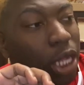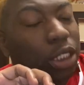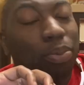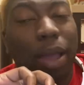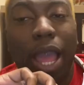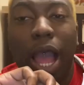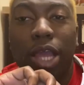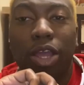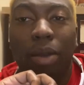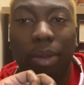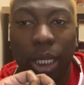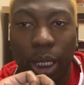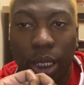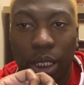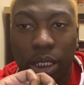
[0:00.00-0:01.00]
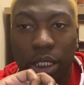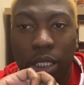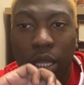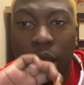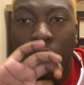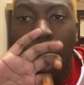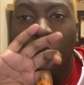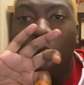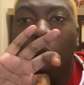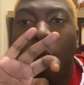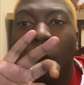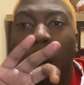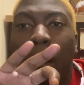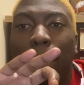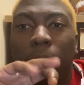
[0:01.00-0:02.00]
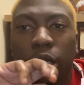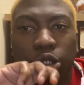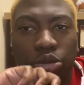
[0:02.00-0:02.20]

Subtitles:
to pay all your bills. But